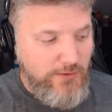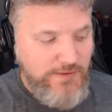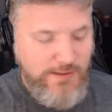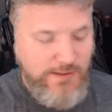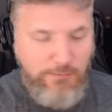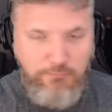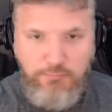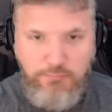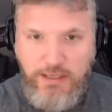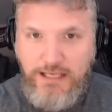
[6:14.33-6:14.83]

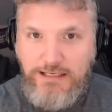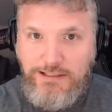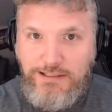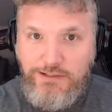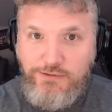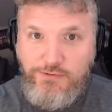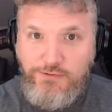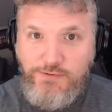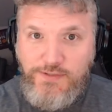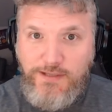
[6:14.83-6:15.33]
Some big
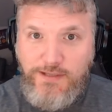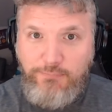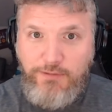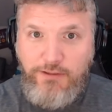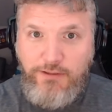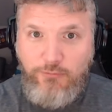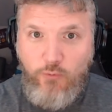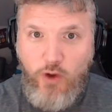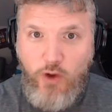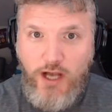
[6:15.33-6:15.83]
news up
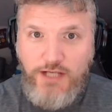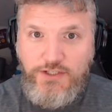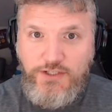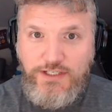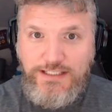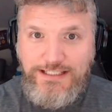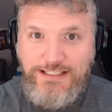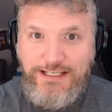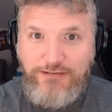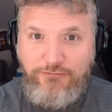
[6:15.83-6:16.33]
in the
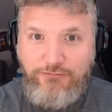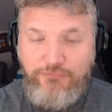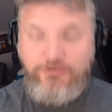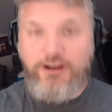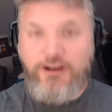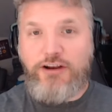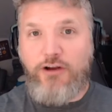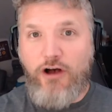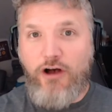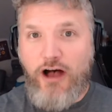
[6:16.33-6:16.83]
Washington
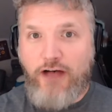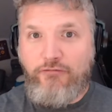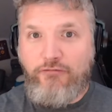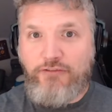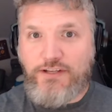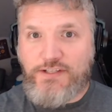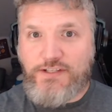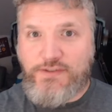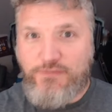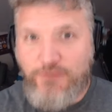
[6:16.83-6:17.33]
front
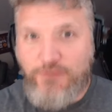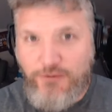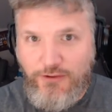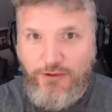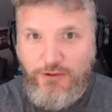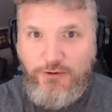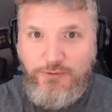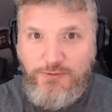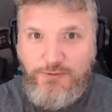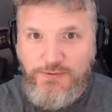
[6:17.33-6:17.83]
office for
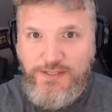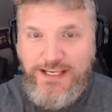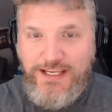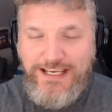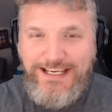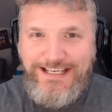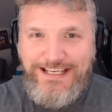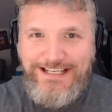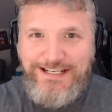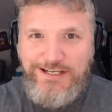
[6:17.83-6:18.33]
those
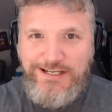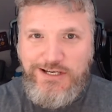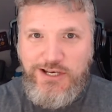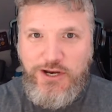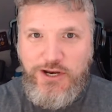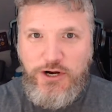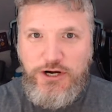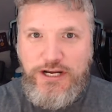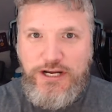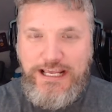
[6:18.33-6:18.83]

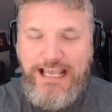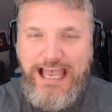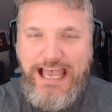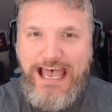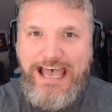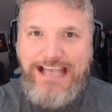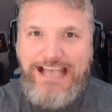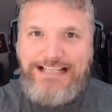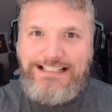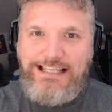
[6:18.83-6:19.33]
nerdy
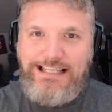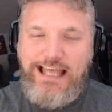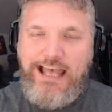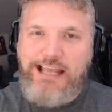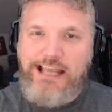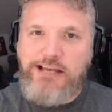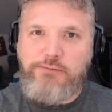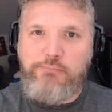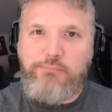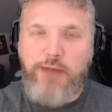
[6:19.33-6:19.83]
guys
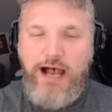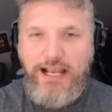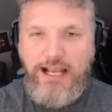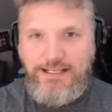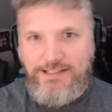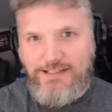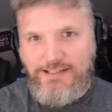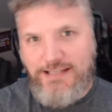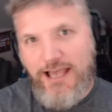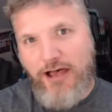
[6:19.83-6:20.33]
like
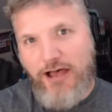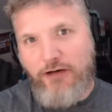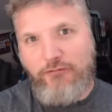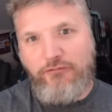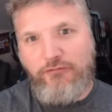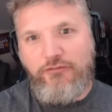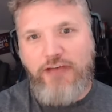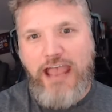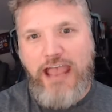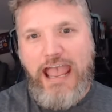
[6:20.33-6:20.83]
myself,